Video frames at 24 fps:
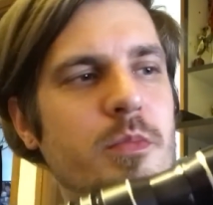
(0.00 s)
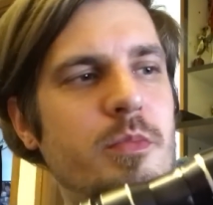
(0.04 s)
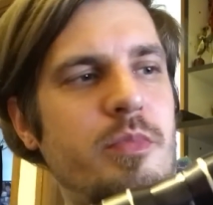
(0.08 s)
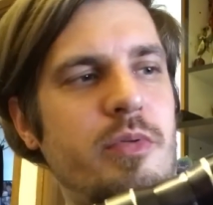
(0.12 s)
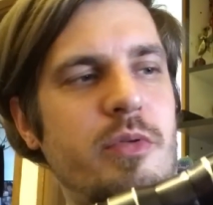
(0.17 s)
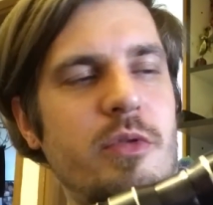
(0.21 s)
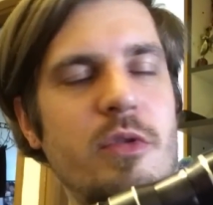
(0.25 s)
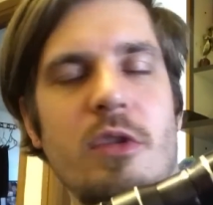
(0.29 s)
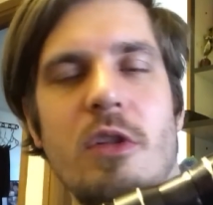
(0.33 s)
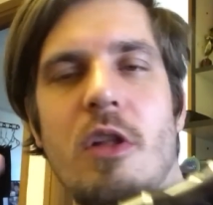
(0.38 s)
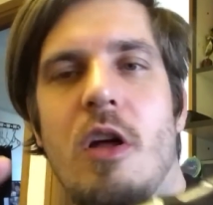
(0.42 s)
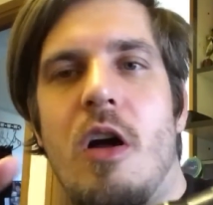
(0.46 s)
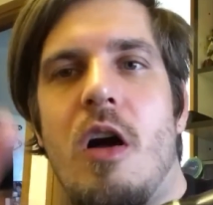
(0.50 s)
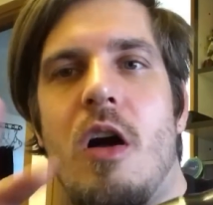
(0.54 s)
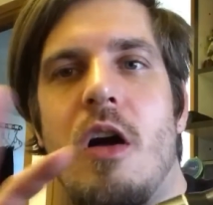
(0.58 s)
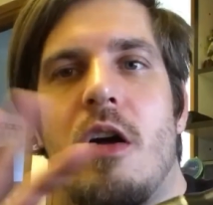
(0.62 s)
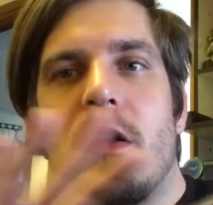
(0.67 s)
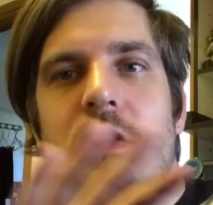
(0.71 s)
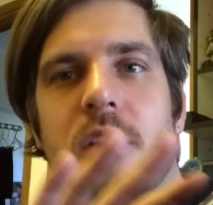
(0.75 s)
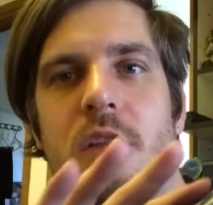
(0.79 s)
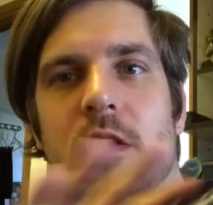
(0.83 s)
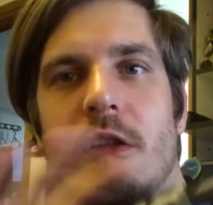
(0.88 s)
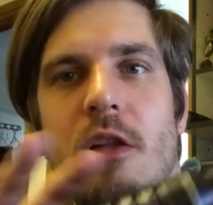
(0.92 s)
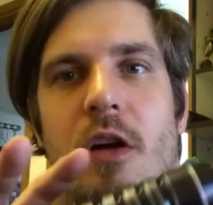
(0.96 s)

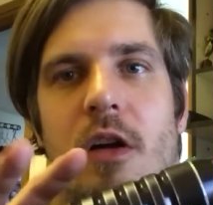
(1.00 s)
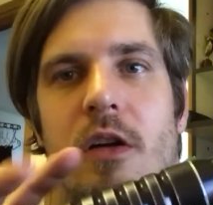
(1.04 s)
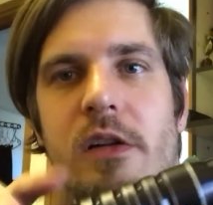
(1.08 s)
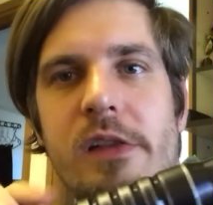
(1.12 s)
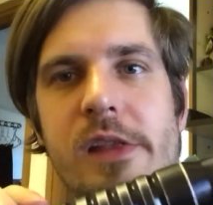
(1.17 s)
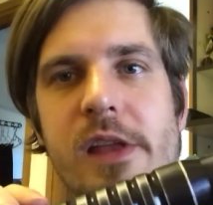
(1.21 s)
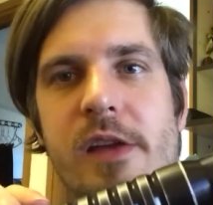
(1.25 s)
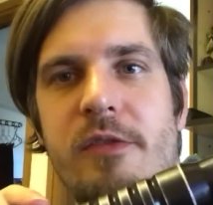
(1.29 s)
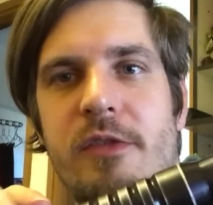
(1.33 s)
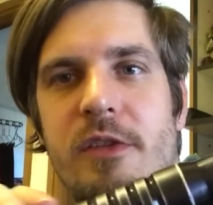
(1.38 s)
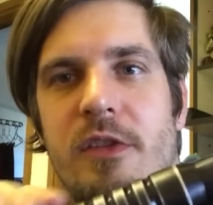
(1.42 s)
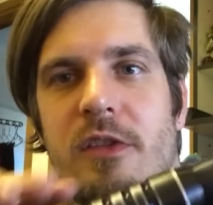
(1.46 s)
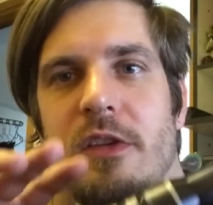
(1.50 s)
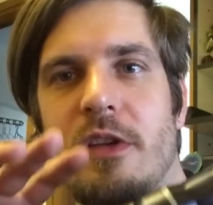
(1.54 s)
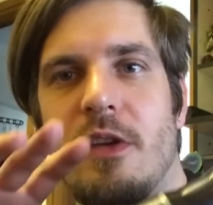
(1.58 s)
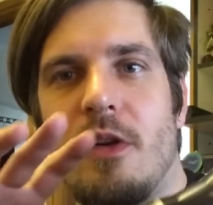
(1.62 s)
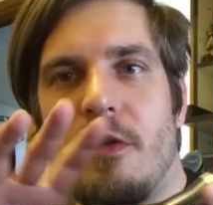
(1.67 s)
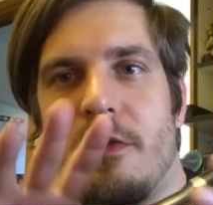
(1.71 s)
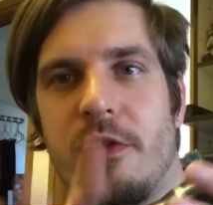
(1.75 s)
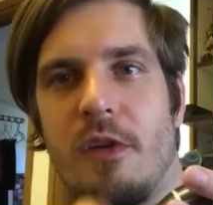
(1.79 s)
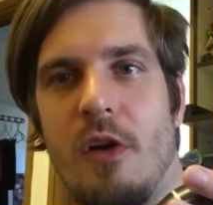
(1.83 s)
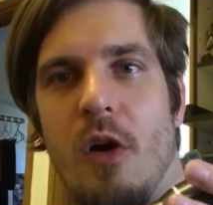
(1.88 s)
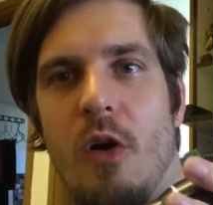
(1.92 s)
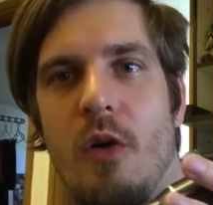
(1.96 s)
prolong the longevity
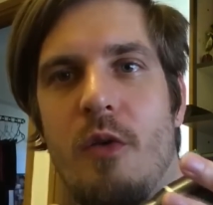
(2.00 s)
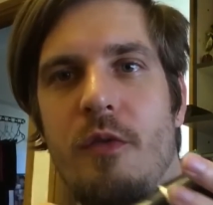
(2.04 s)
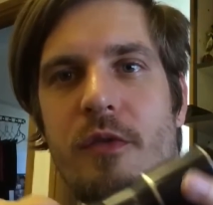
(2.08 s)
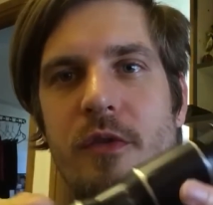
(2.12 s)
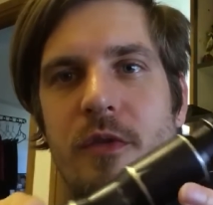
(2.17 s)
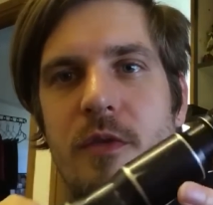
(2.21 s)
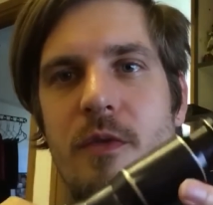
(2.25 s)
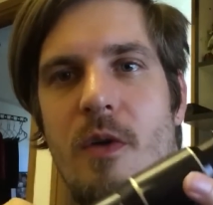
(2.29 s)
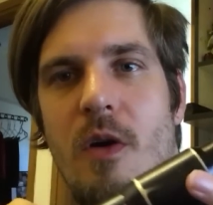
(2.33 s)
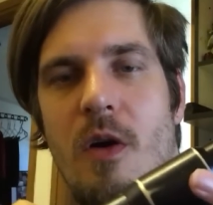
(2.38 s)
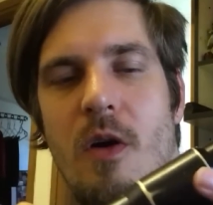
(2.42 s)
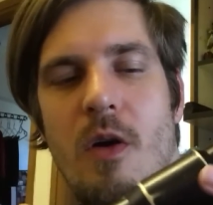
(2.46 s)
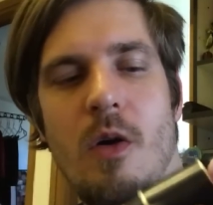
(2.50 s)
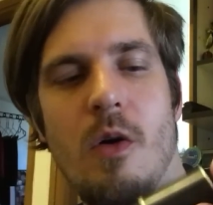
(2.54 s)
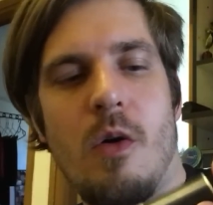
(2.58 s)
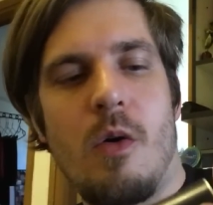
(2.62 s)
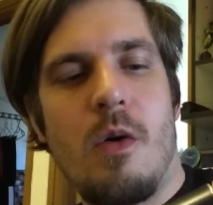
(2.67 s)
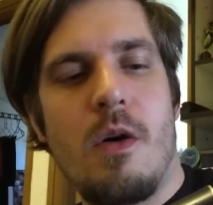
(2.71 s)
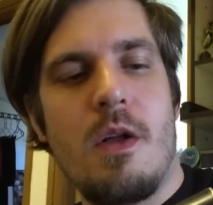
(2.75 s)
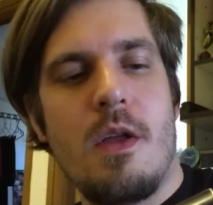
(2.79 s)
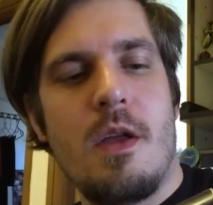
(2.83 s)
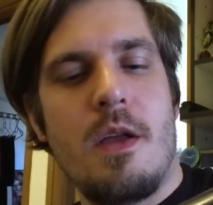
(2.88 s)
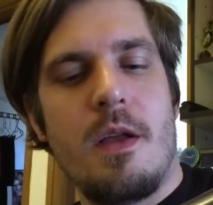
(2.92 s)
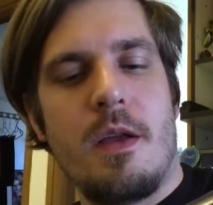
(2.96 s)
of your
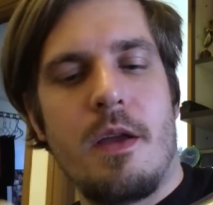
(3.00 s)
overall